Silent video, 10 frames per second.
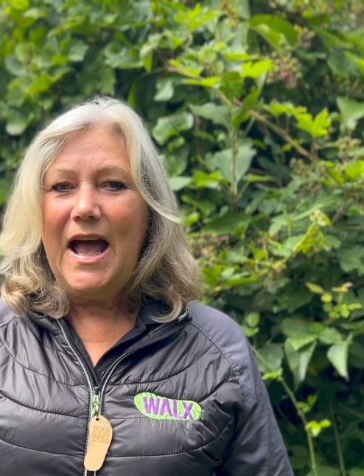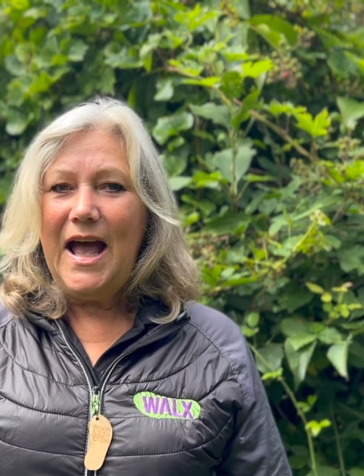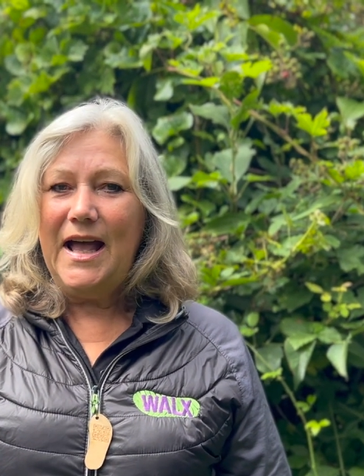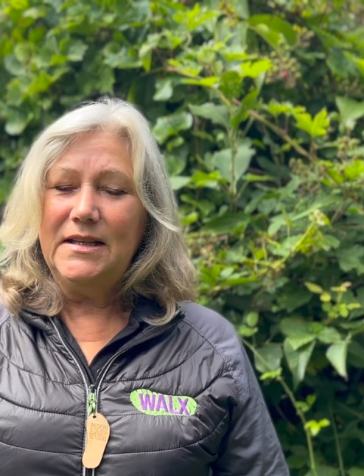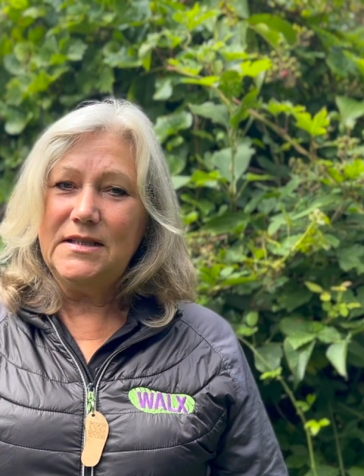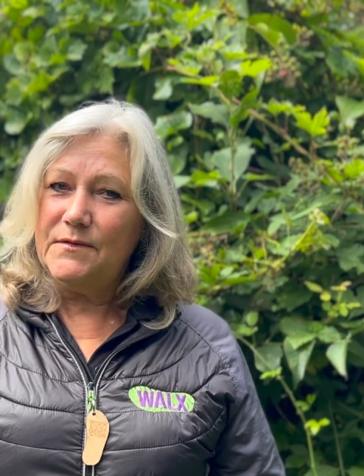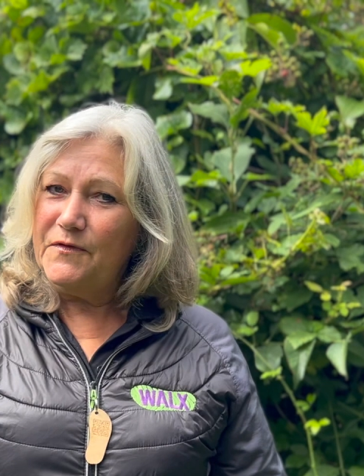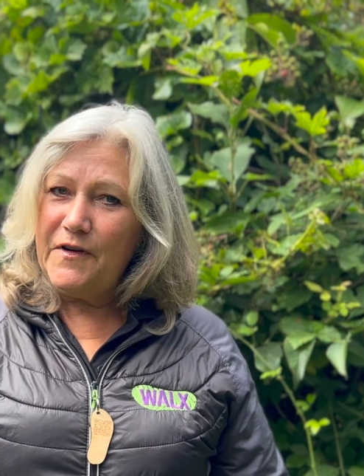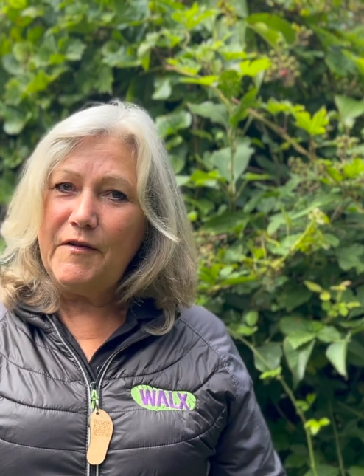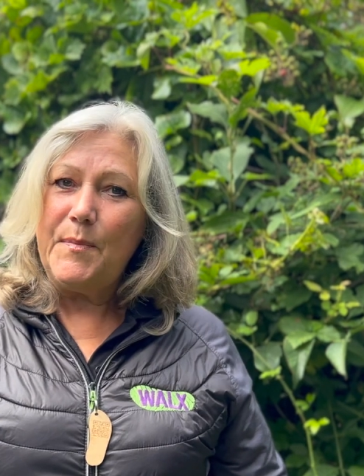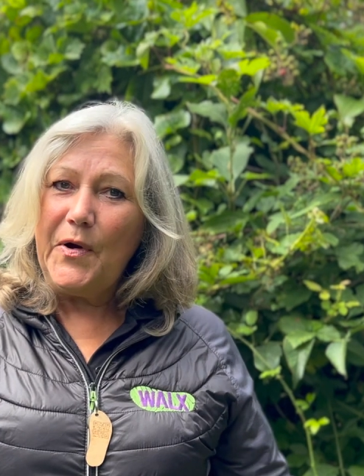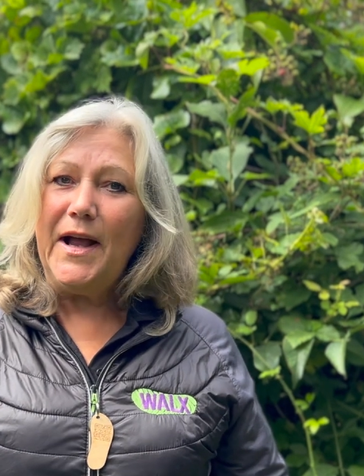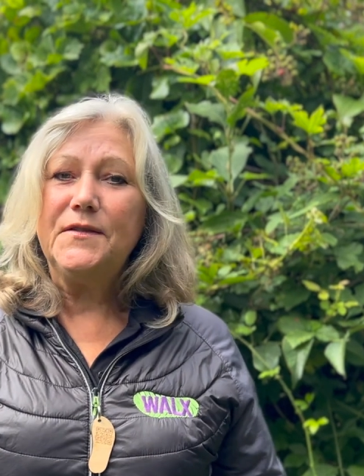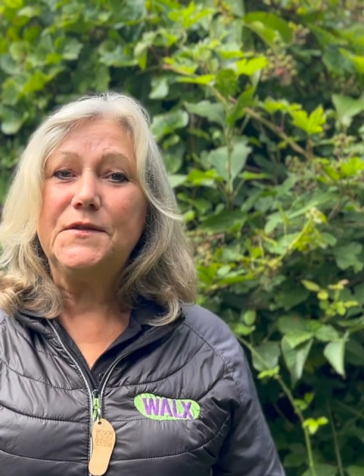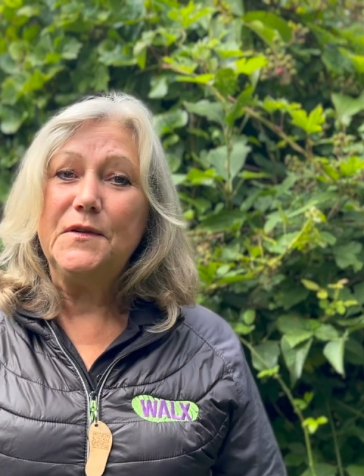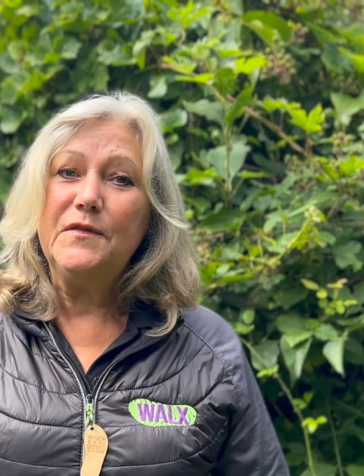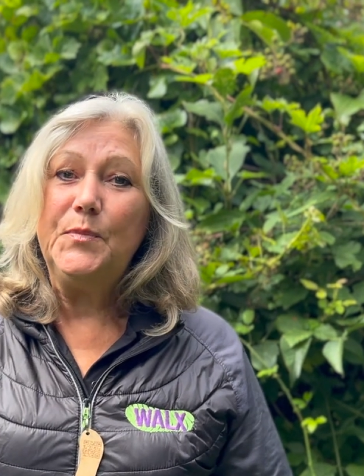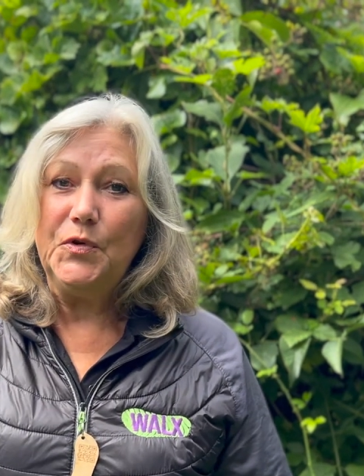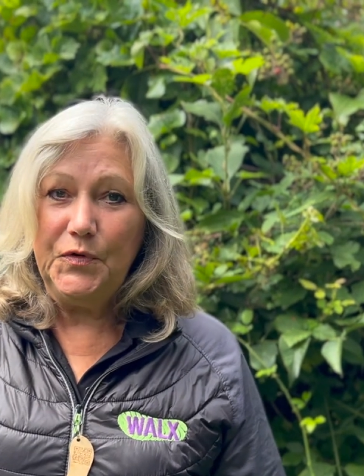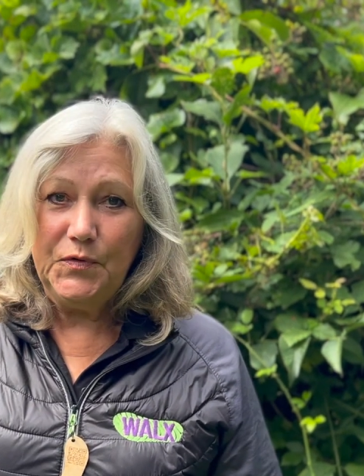and very proud to have
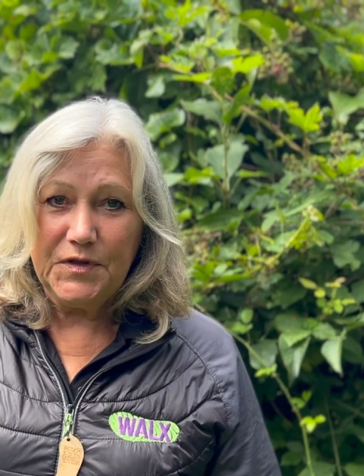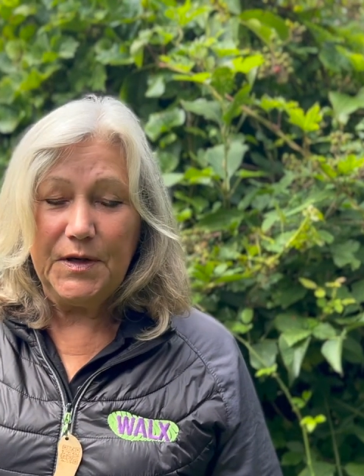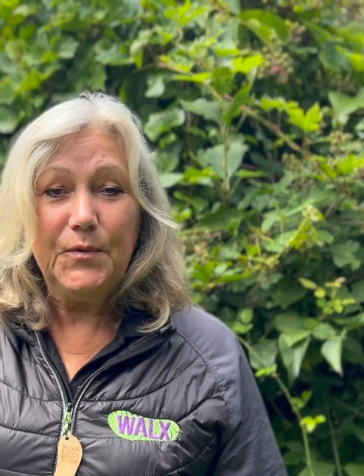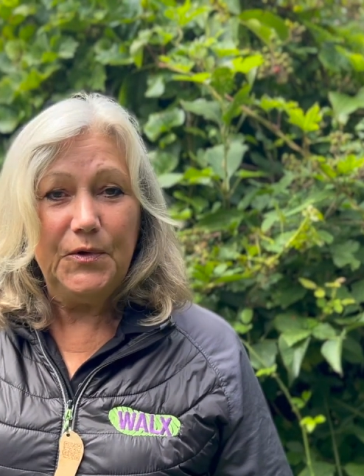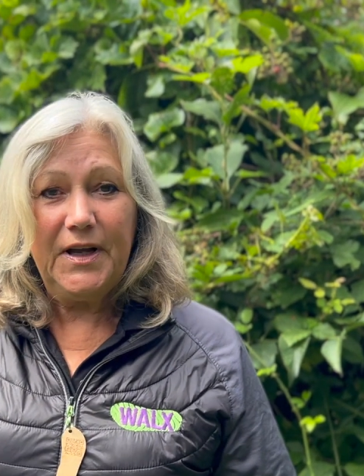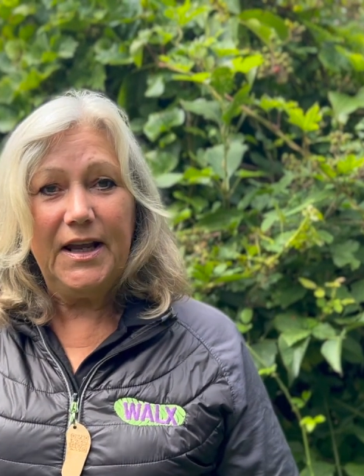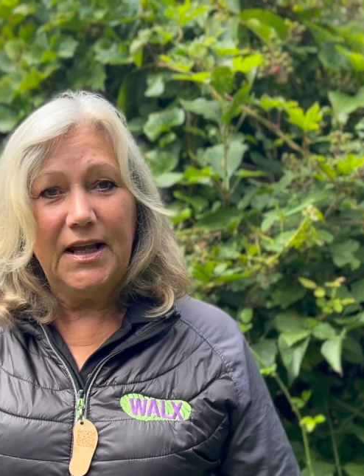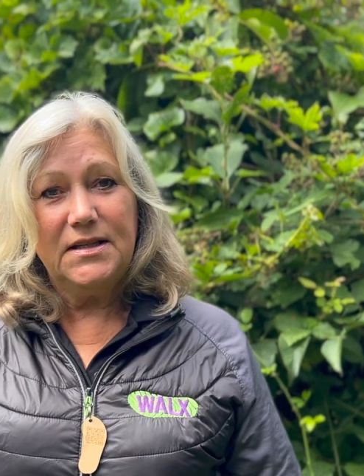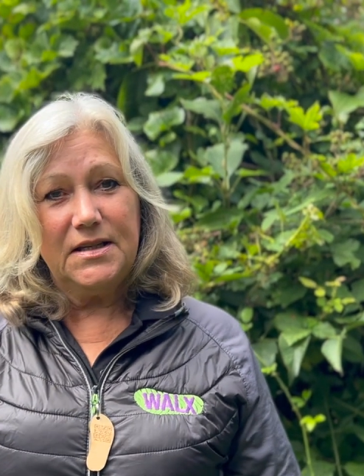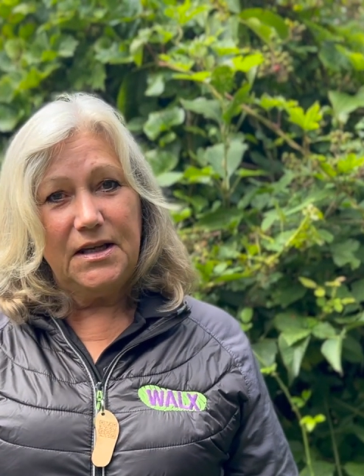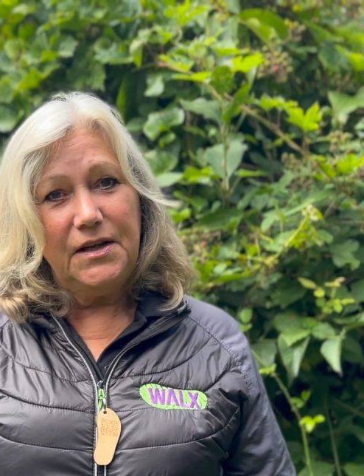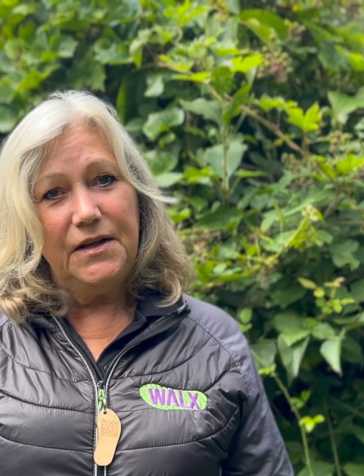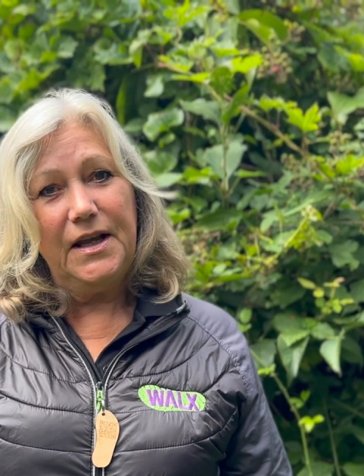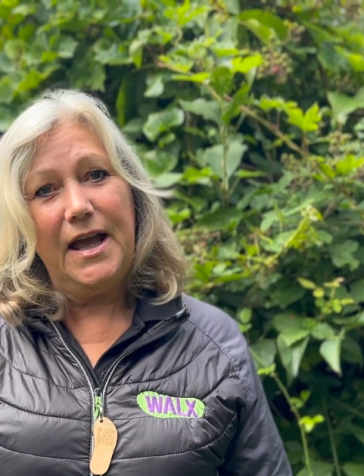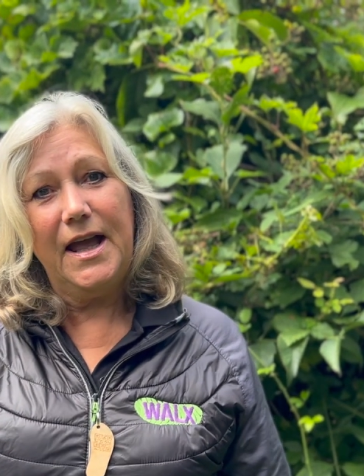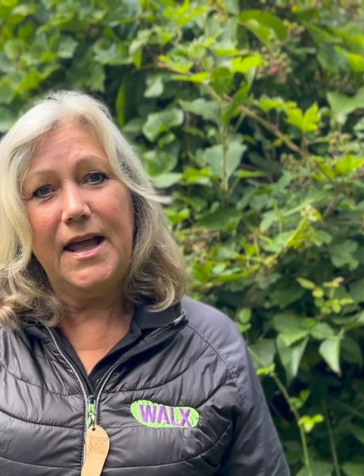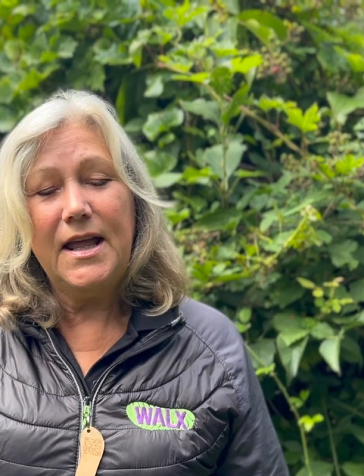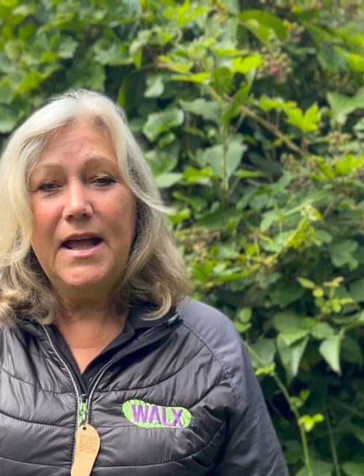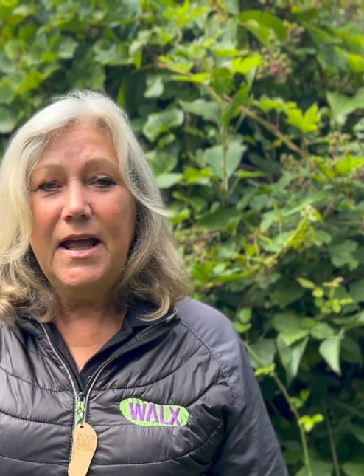brought Nordic Walking into the UK